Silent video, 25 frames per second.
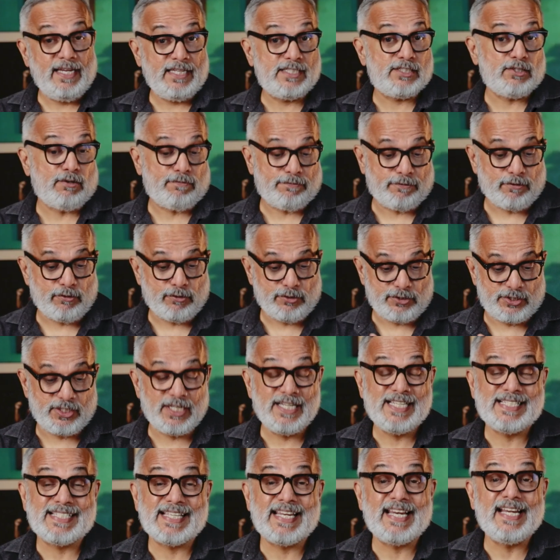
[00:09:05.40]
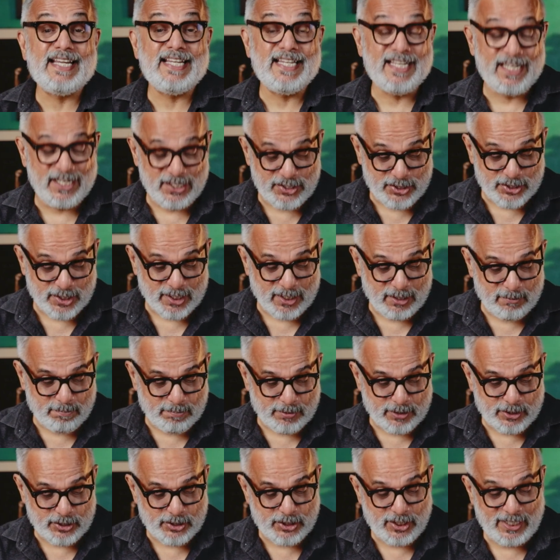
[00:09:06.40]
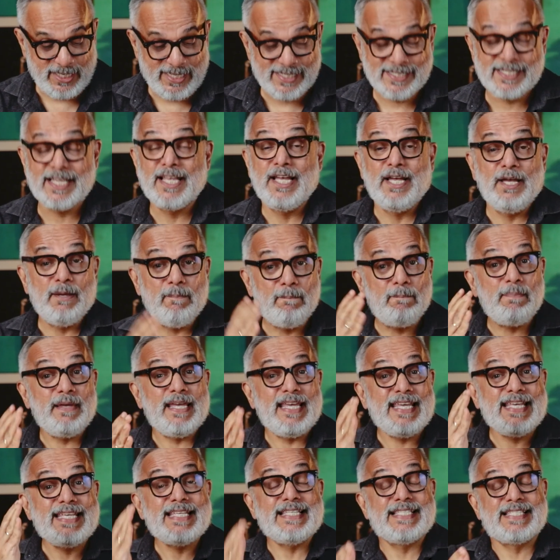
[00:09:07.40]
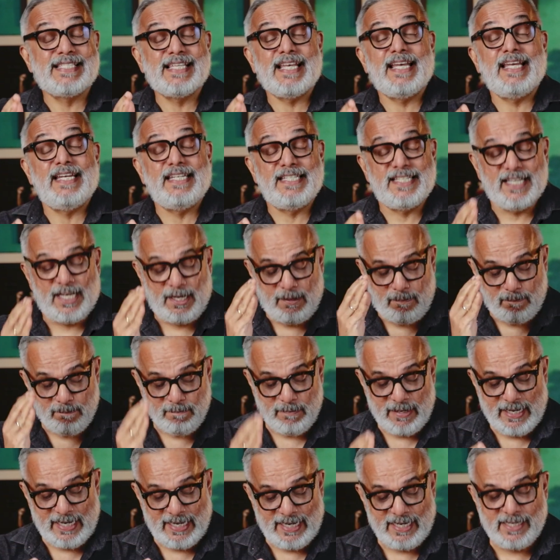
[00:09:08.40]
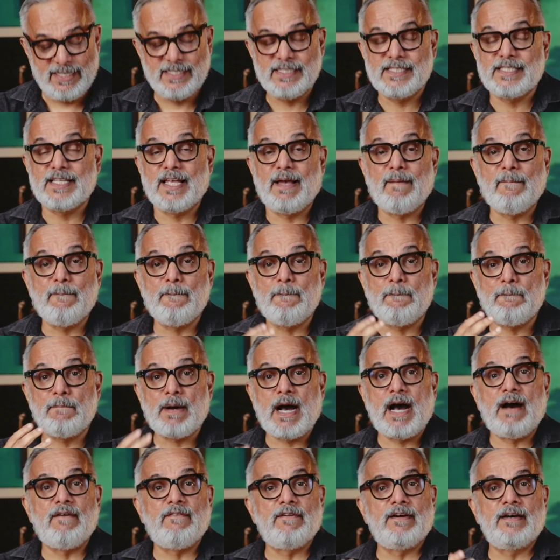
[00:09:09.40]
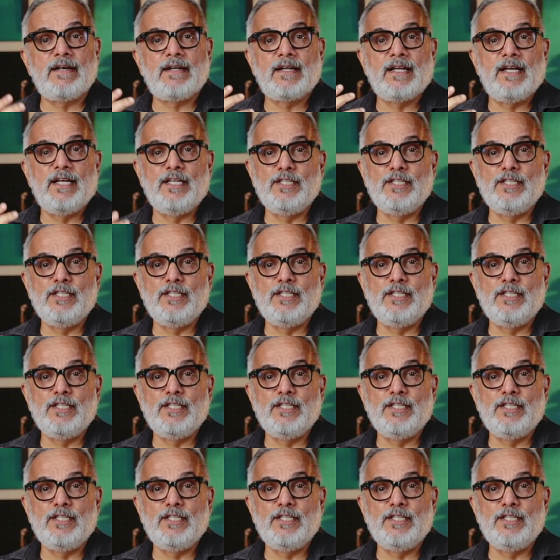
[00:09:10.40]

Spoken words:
It's of course is an additional purchase. PZ means power